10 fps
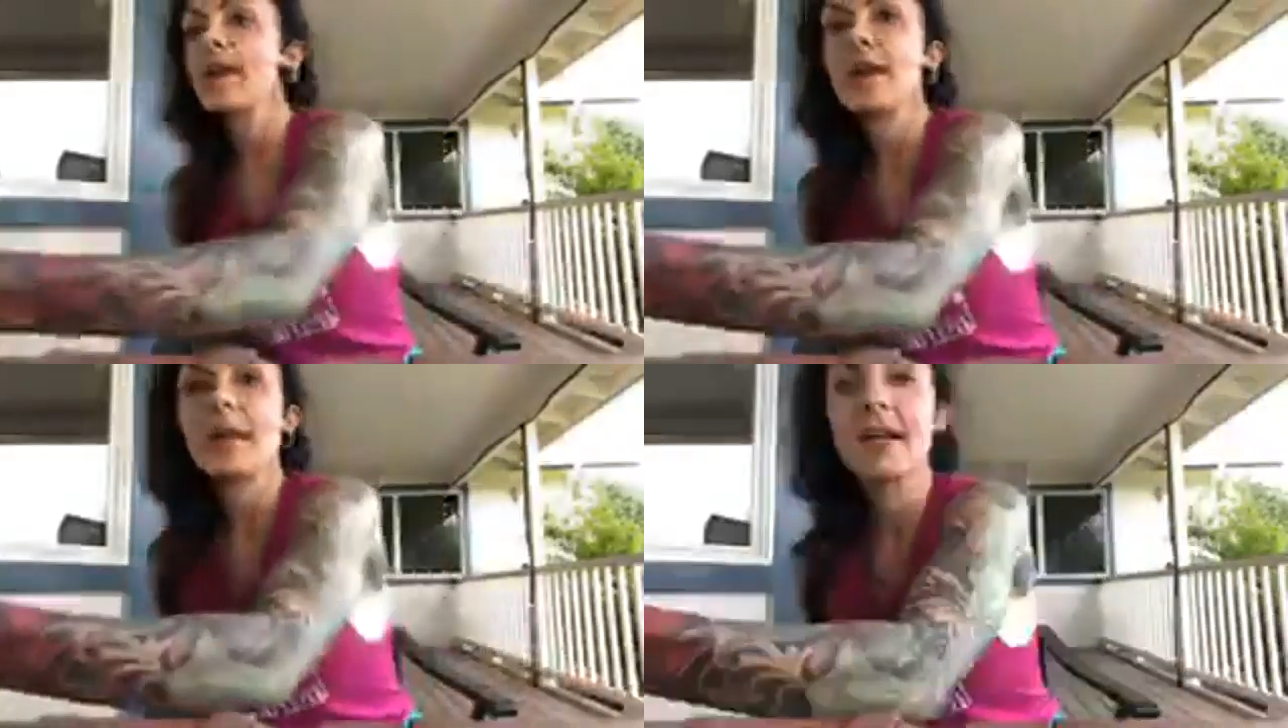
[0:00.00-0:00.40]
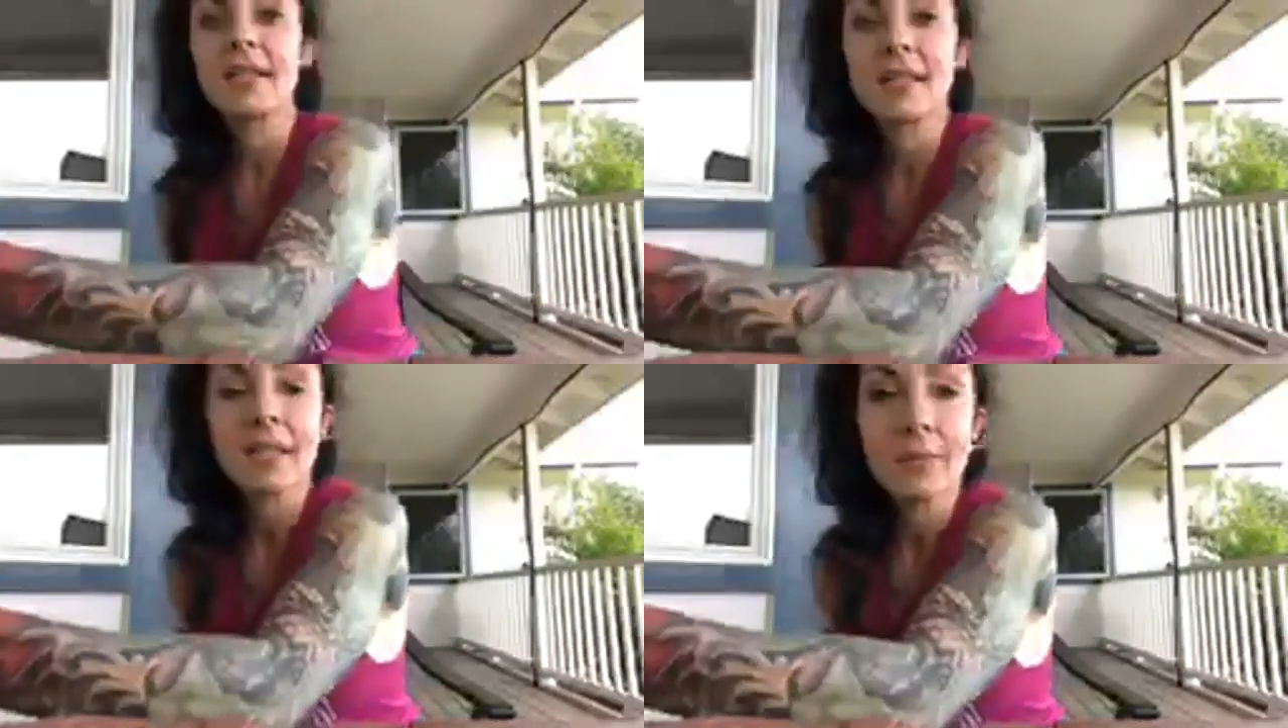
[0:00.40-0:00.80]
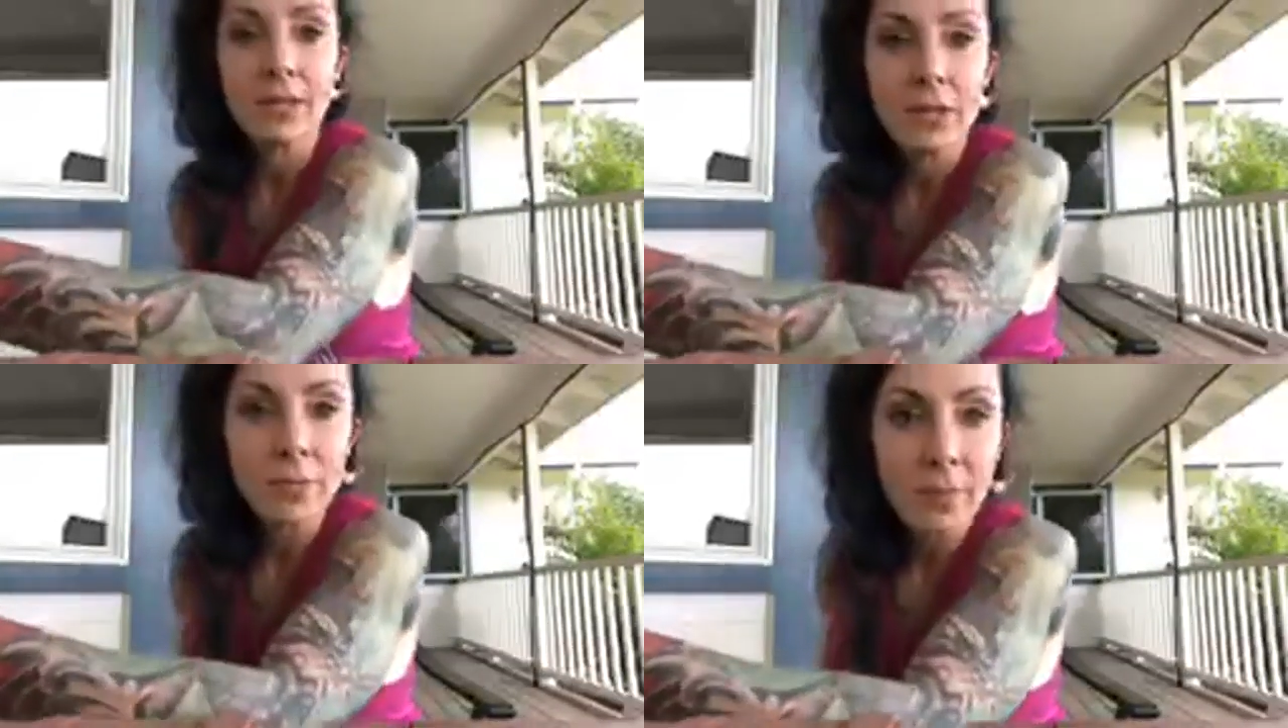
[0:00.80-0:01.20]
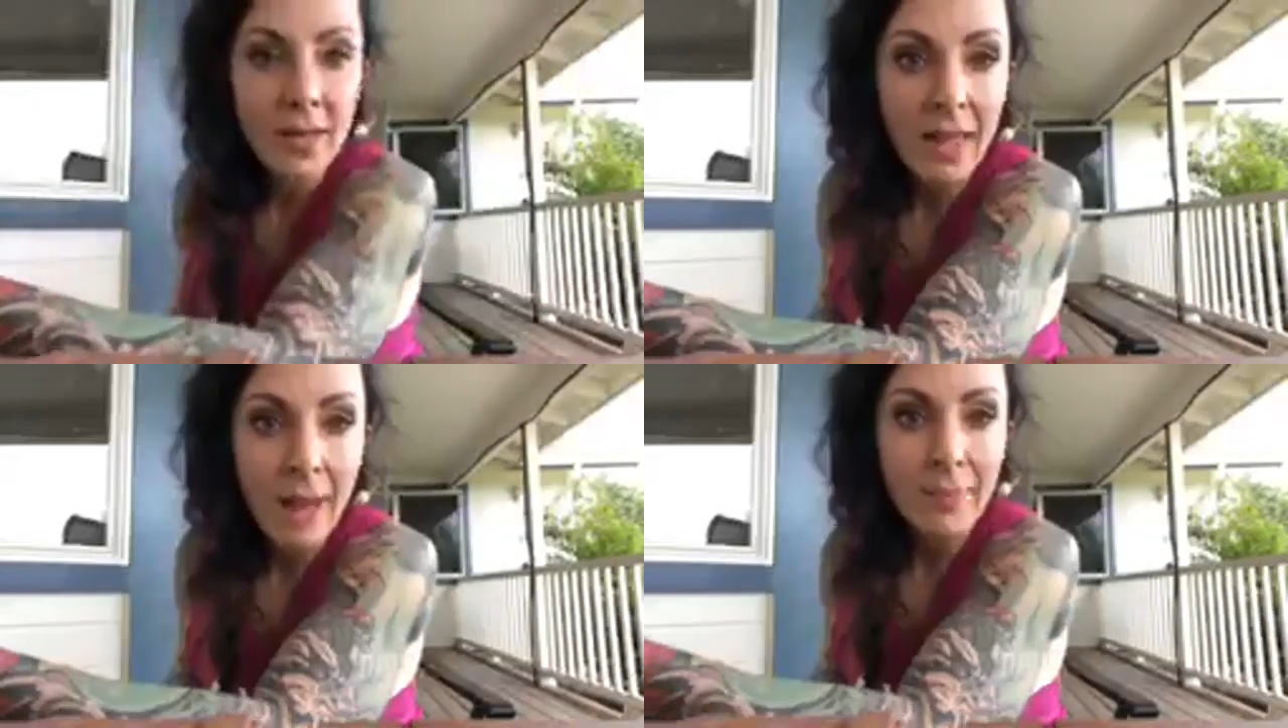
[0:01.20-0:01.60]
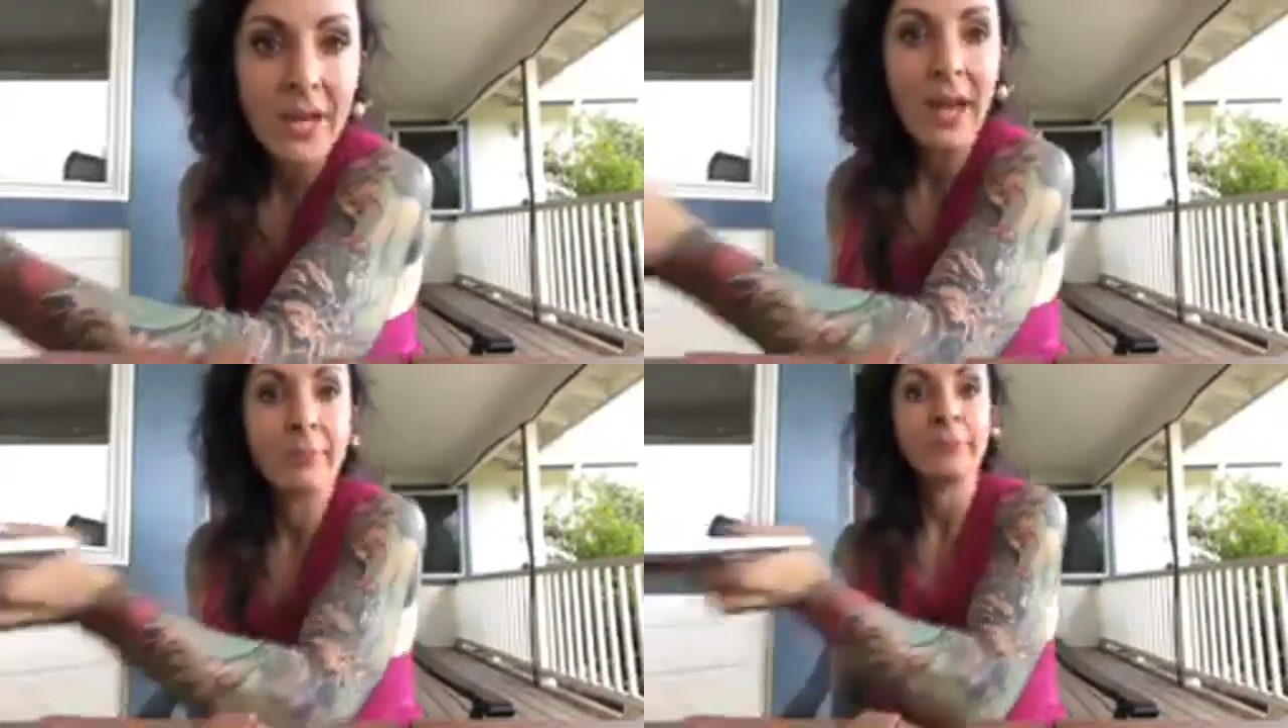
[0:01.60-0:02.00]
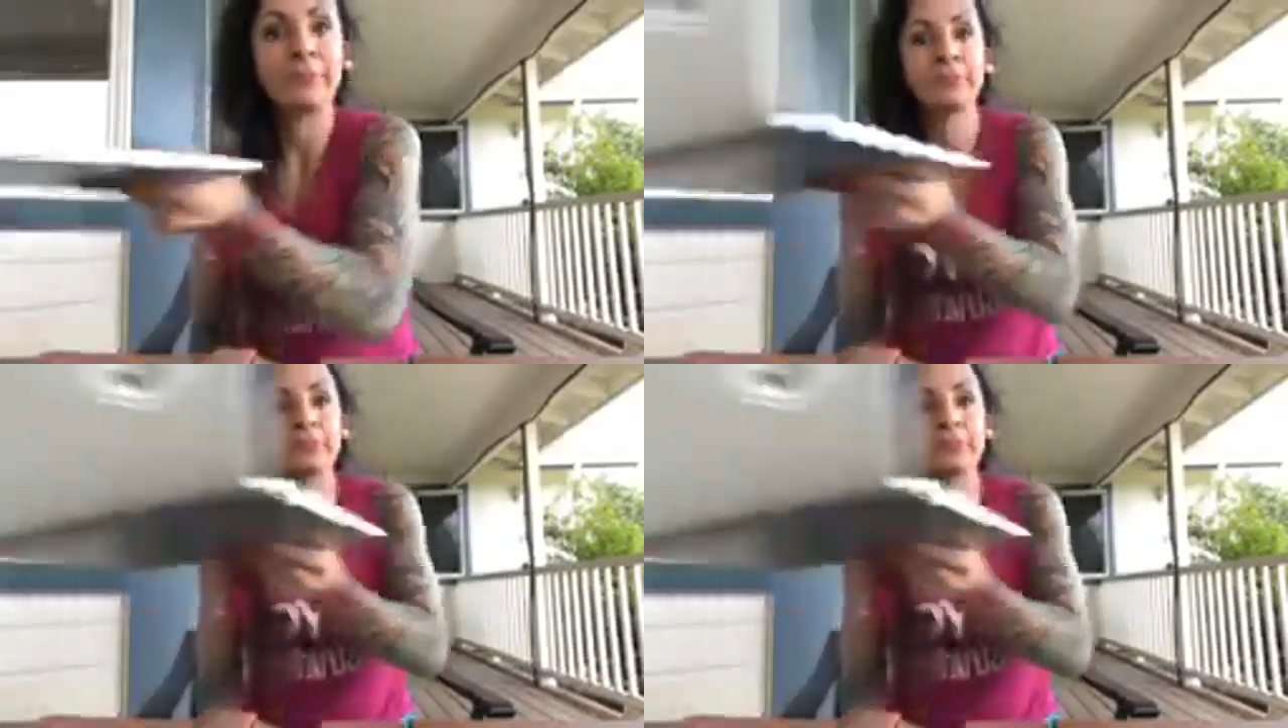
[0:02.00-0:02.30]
then, like I said, I'm gonna use my laptop.